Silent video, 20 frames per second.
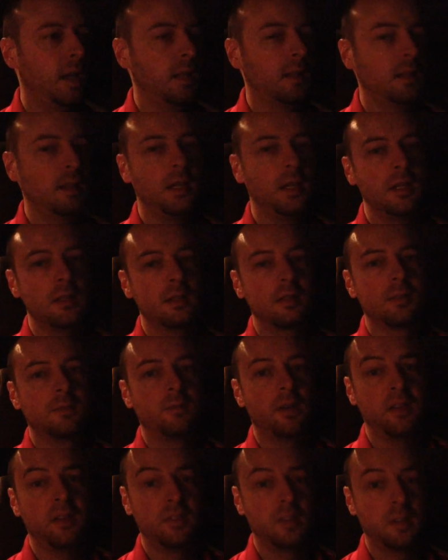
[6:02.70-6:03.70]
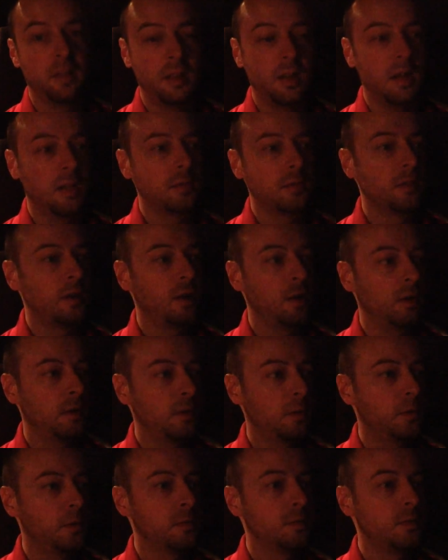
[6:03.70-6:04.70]
at least 500,000
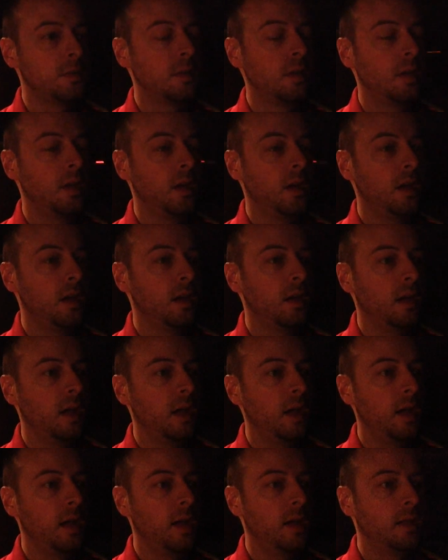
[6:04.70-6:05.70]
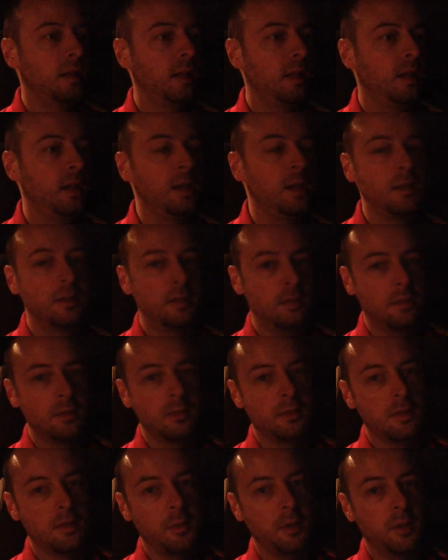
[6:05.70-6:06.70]
articles. And
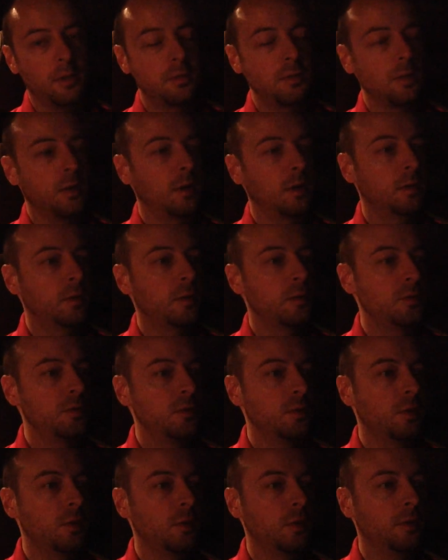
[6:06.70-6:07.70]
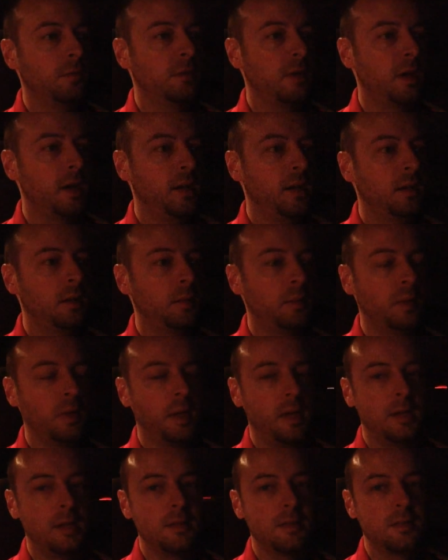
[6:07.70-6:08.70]
in some of those articles, you're going to find a
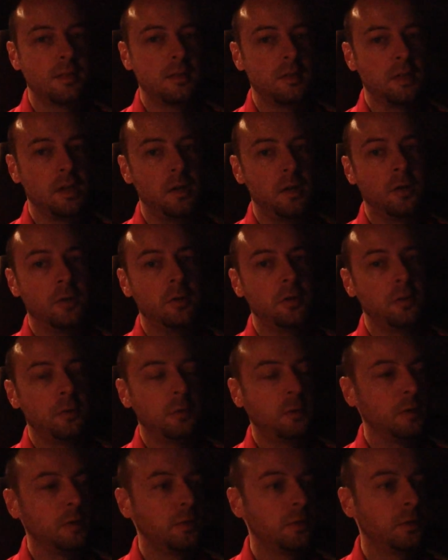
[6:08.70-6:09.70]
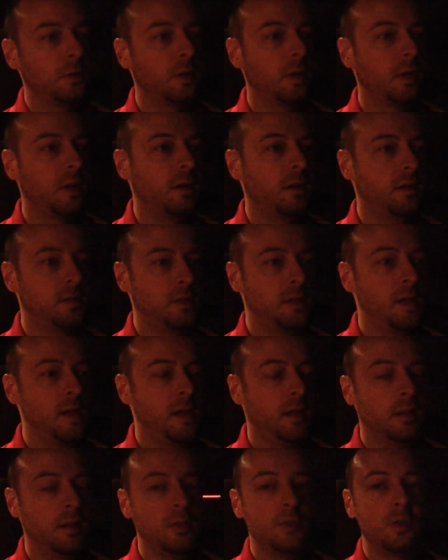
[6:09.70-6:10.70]
place near you in your area
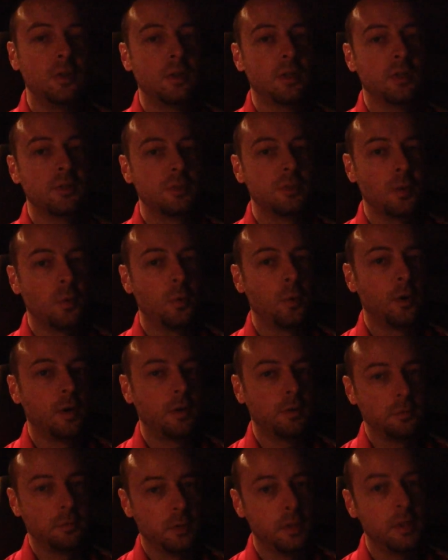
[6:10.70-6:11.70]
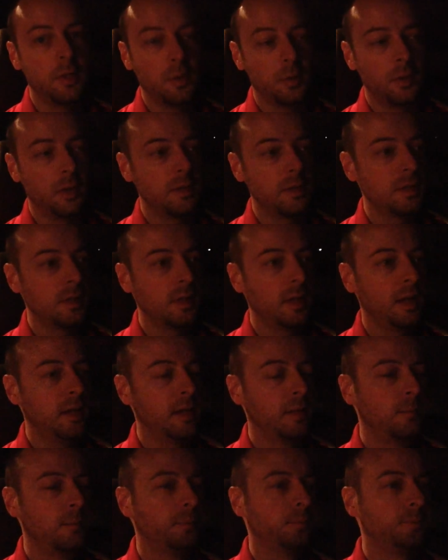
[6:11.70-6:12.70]
that you can score a free donut today.
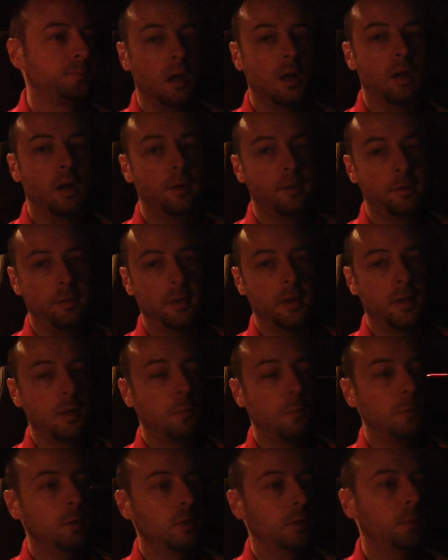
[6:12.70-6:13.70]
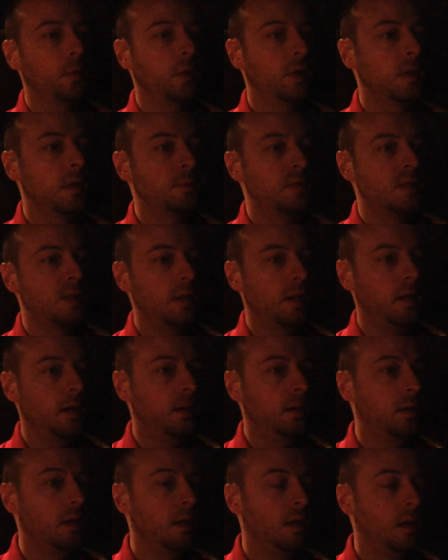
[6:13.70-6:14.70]
Other thing I wanted to bring up today,